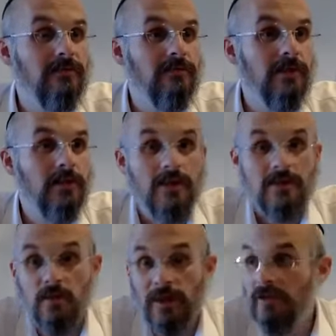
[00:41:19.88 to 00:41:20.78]
Right?
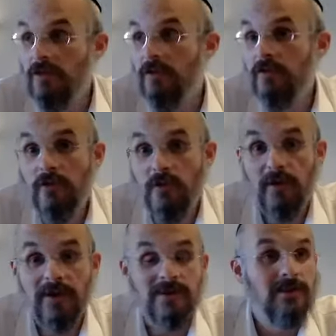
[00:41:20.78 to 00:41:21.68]
So why do you do it? You do it
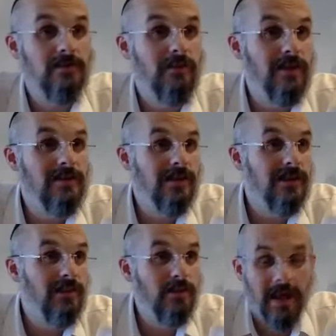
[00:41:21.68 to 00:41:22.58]
because your parents are going to
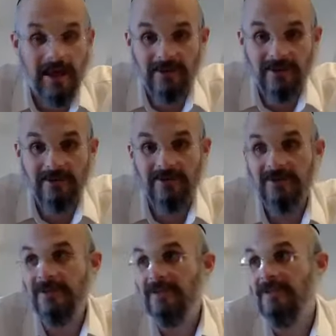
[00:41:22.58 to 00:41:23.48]
give you a candy, or
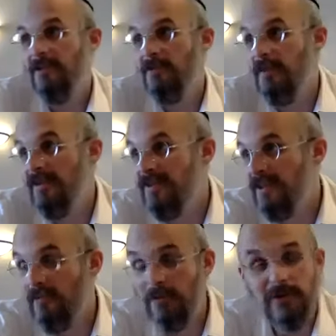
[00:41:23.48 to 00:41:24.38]
you know, you know, your parents are going to
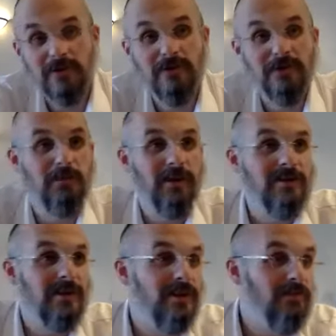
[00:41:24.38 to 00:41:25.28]
reward you, or your parents
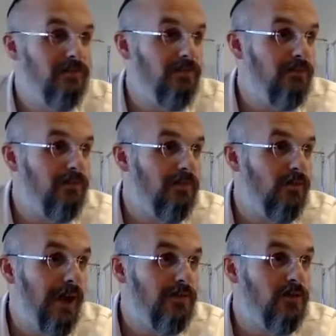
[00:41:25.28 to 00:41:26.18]
are going to
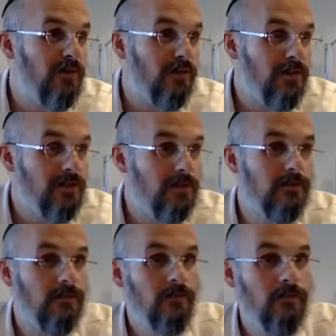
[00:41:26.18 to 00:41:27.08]
ground you if you don't listen.
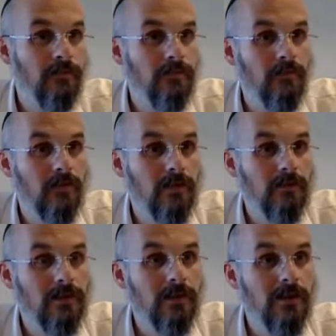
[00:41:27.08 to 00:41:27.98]

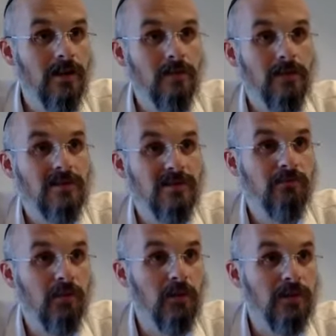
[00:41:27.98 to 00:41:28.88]
Right? But at a certain
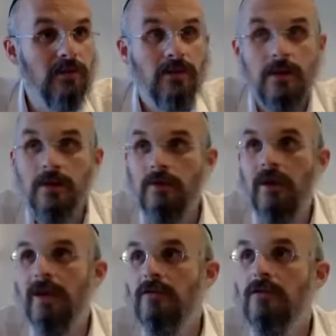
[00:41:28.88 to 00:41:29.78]
point,
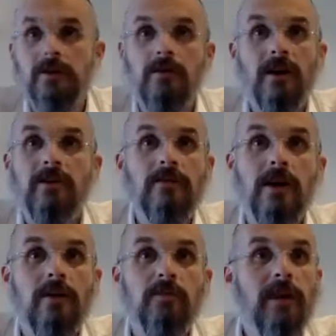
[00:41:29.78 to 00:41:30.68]
why are you why are you
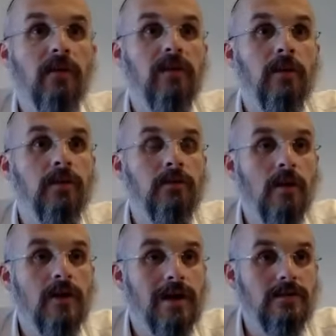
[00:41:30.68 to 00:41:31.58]
taking your plate off the table when your
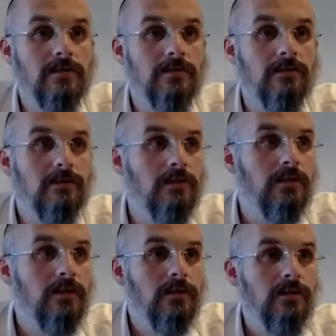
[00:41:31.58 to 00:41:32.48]
mother asks you?
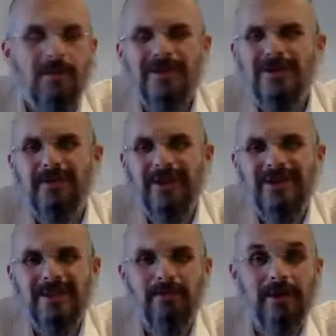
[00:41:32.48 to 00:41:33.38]
Not because you're afraid she's
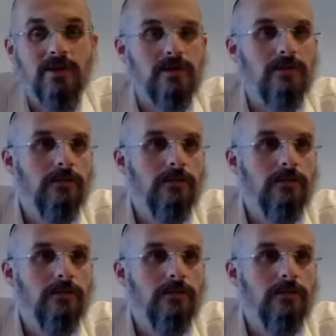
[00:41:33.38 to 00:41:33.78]
going to punish you.